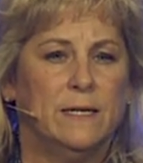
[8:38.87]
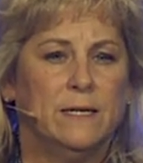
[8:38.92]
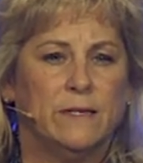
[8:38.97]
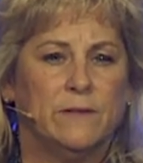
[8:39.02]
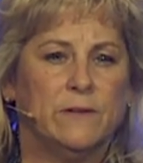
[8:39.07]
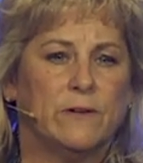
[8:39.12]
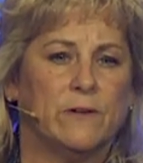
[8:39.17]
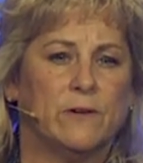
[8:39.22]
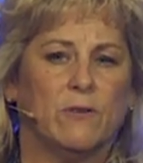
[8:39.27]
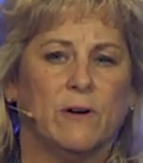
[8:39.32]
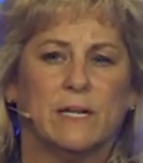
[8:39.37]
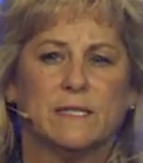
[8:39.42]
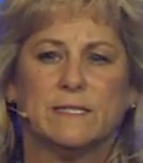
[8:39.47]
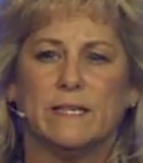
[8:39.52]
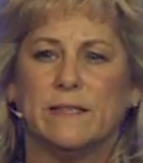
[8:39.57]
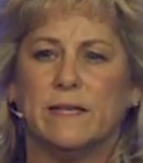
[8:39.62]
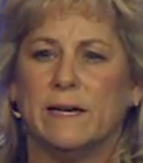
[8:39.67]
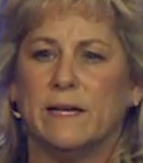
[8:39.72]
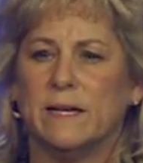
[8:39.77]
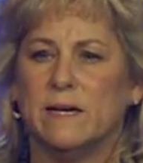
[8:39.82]
You can cross
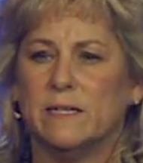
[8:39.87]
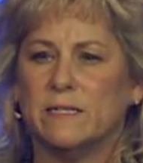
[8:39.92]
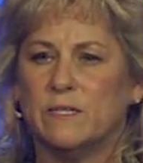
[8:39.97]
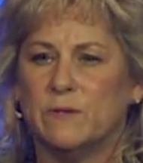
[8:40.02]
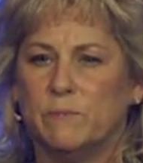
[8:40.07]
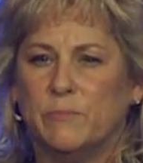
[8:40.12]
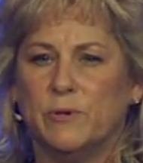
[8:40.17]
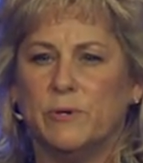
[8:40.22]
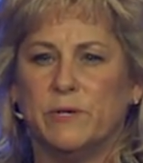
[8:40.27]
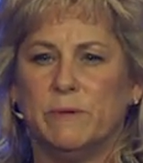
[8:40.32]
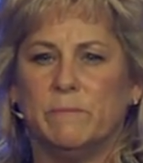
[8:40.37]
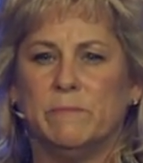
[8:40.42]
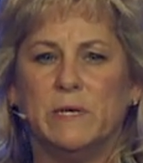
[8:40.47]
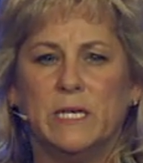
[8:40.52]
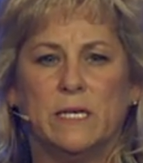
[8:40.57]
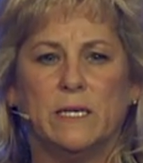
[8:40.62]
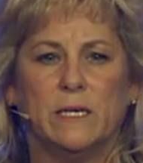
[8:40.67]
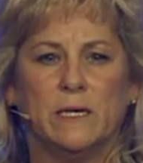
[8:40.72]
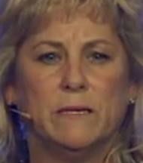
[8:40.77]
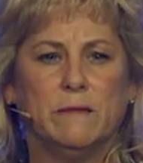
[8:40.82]
out that us and put
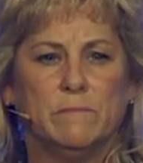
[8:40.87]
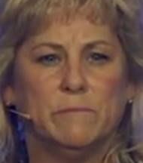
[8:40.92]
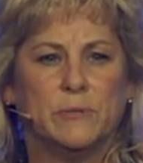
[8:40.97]
me,